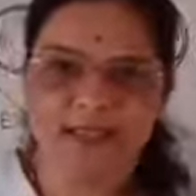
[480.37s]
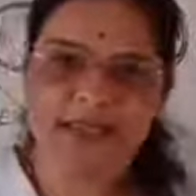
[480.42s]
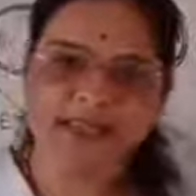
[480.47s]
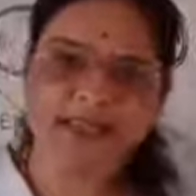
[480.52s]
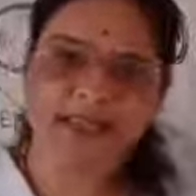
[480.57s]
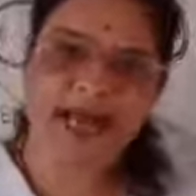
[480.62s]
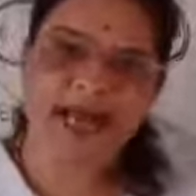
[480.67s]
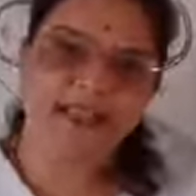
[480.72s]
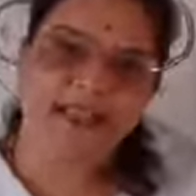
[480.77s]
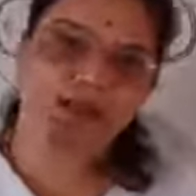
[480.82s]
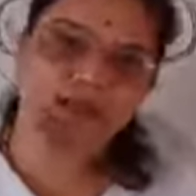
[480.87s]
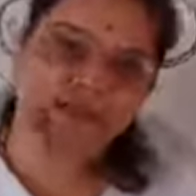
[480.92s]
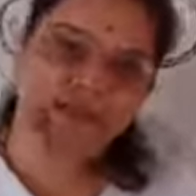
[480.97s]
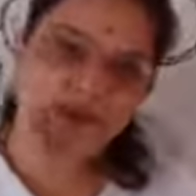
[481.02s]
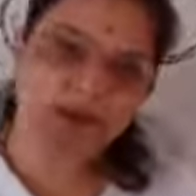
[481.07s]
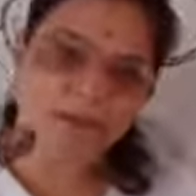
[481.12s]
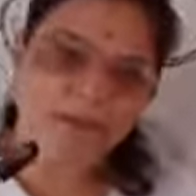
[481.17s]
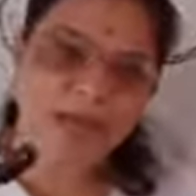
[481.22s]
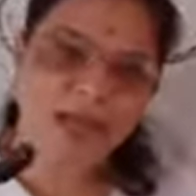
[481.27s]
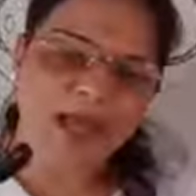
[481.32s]
these are the
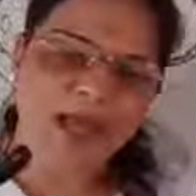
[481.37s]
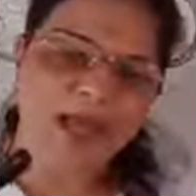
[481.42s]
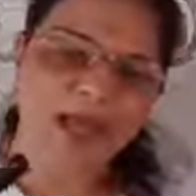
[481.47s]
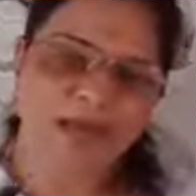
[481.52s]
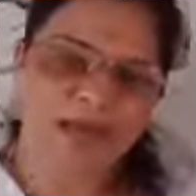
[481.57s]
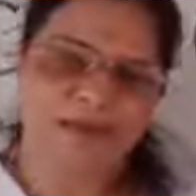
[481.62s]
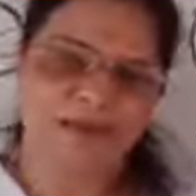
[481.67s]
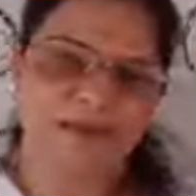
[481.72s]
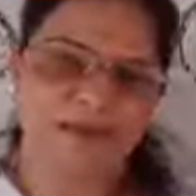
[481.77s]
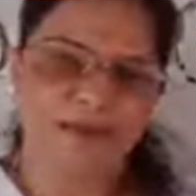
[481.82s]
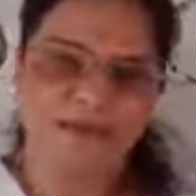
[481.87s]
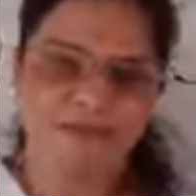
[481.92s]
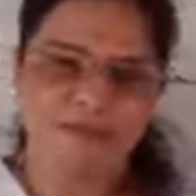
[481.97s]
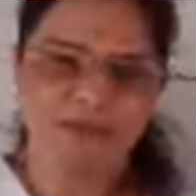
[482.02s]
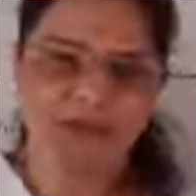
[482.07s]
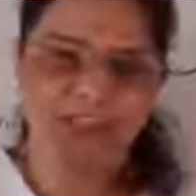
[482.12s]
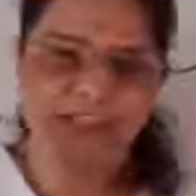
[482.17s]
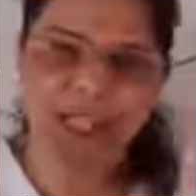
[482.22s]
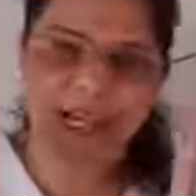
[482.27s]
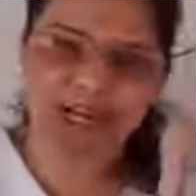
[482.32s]
female
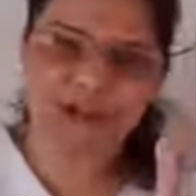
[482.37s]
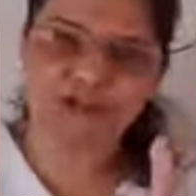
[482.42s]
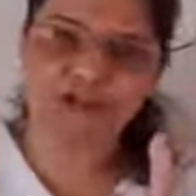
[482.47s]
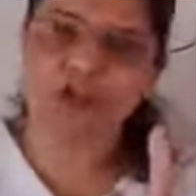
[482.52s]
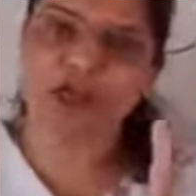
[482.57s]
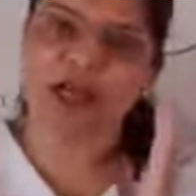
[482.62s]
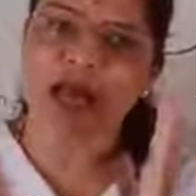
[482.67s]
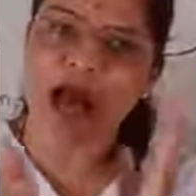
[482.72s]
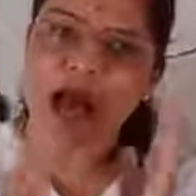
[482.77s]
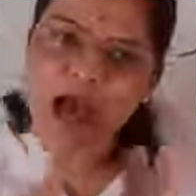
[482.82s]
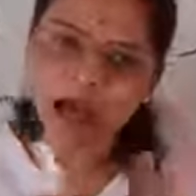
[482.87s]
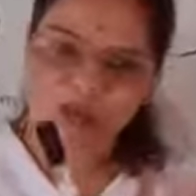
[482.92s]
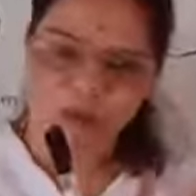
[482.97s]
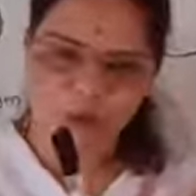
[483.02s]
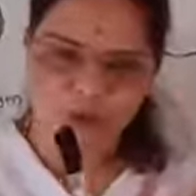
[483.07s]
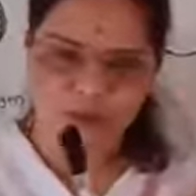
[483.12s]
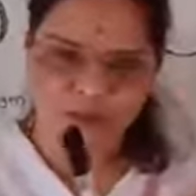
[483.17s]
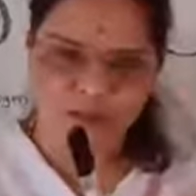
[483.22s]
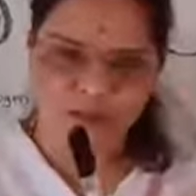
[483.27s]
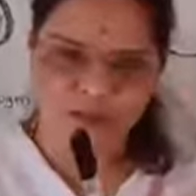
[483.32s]
sexual
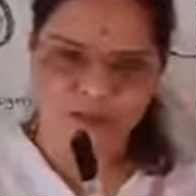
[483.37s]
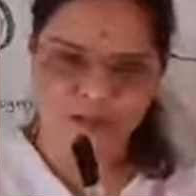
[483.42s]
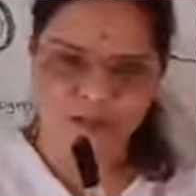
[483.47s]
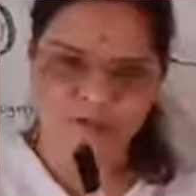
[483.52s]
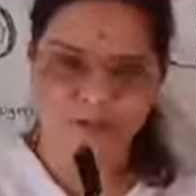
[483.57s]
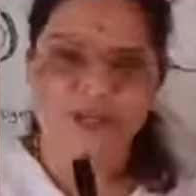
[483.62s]
hormones,